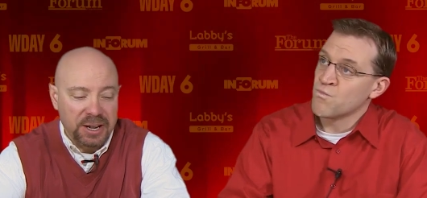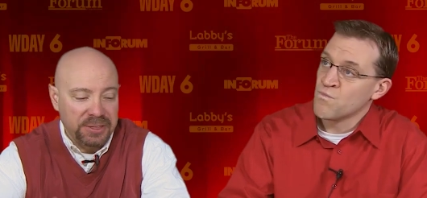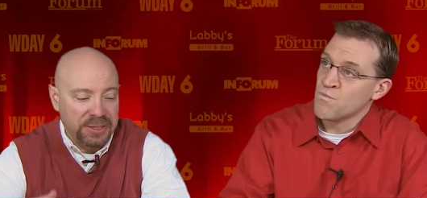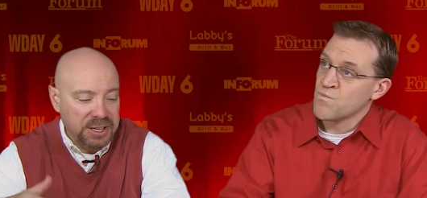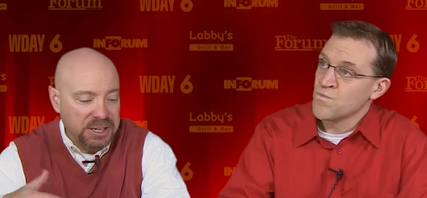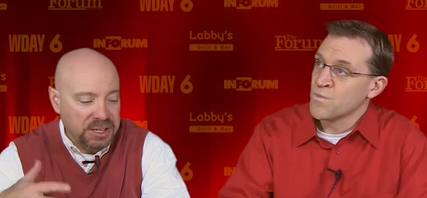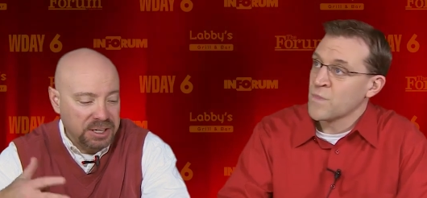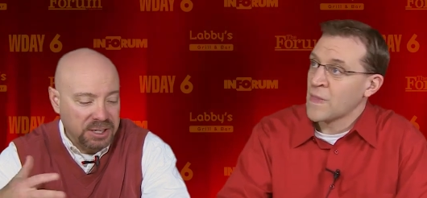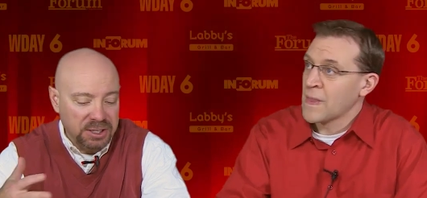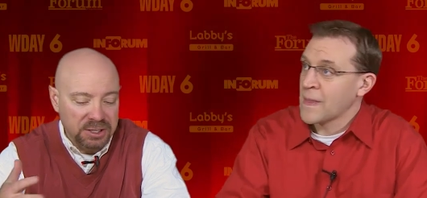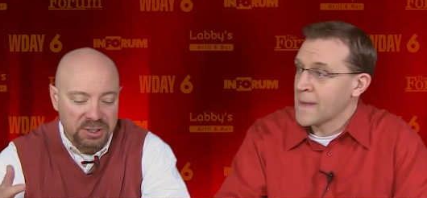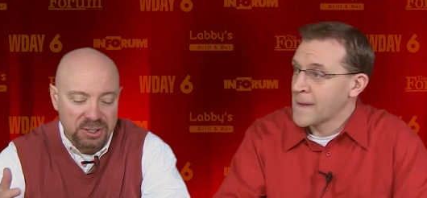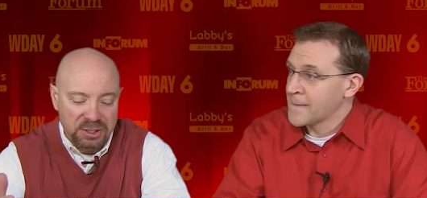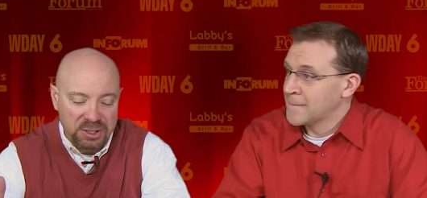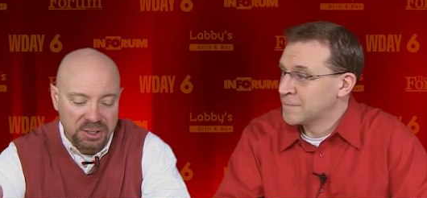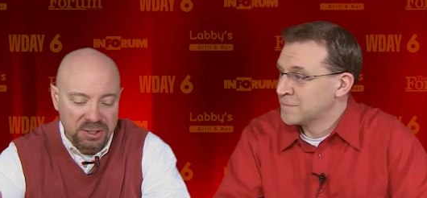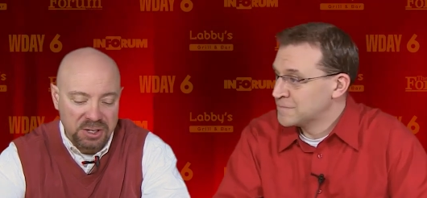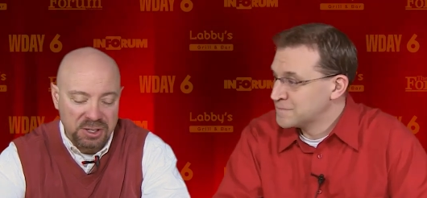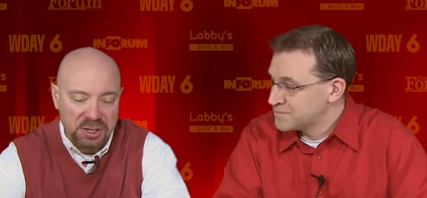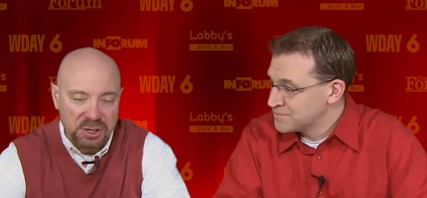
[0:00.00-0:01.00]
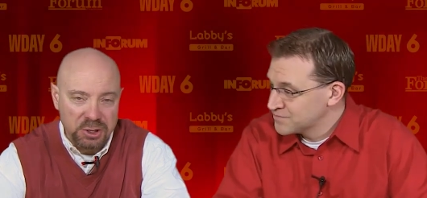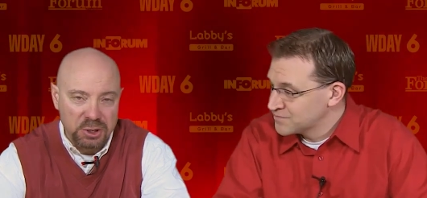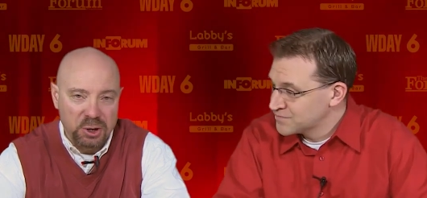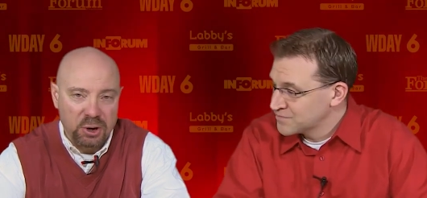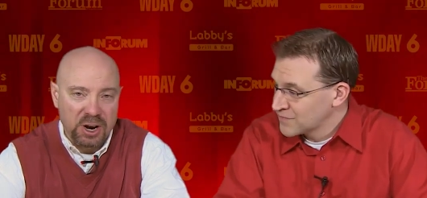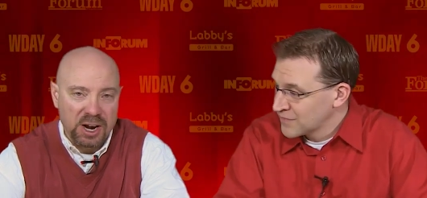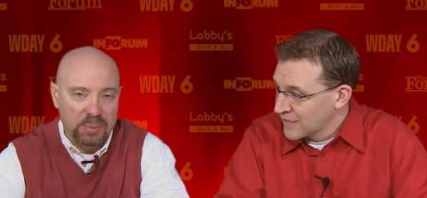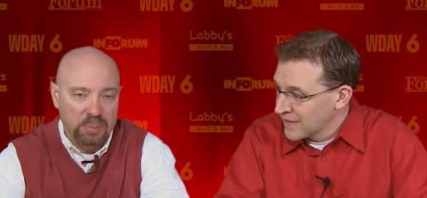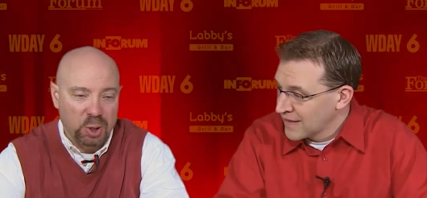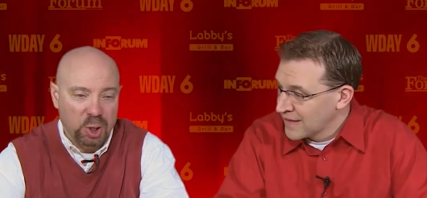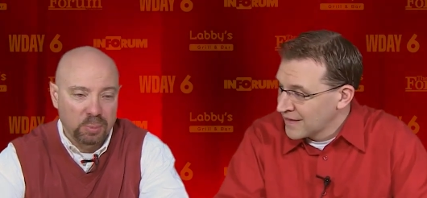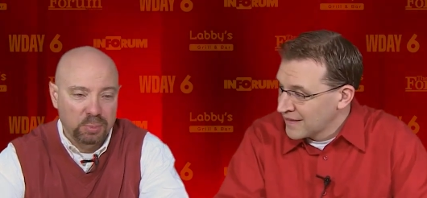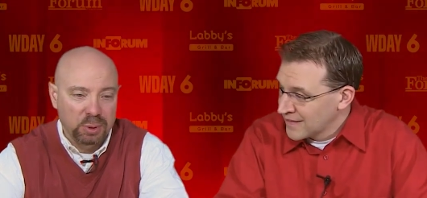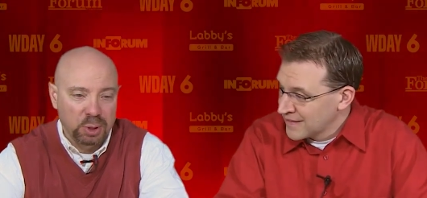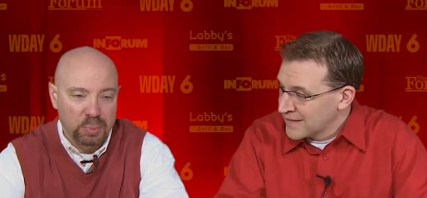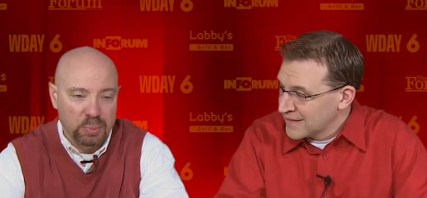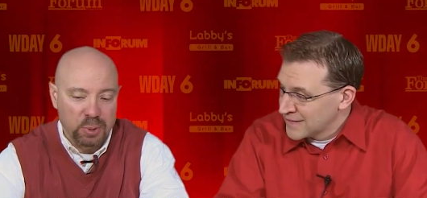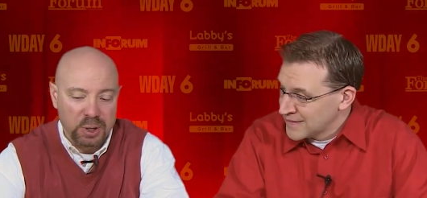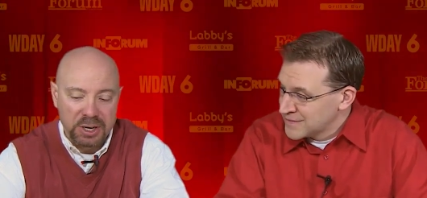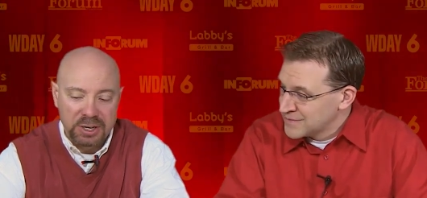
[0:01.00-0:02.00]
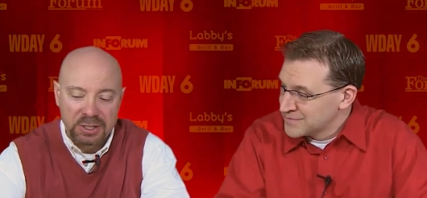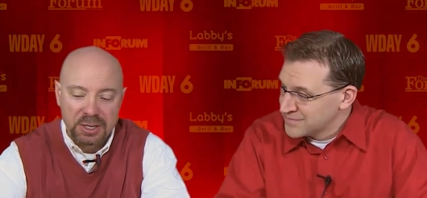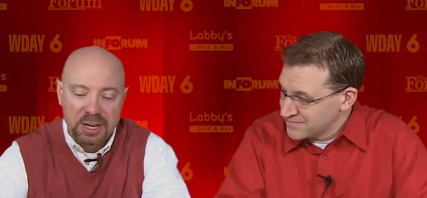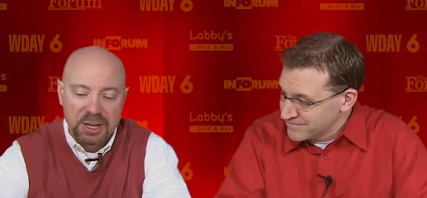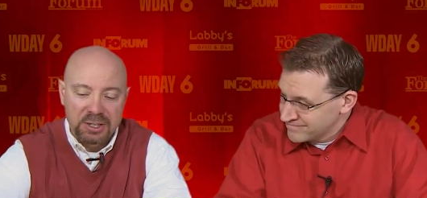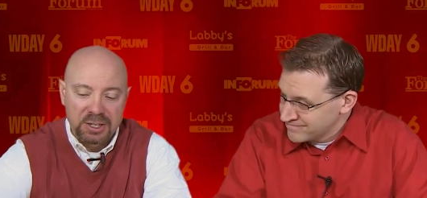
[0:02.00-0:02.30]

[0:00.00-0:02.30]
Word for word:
Speaker 1: I think he's this is the new Craig Bohl blueprint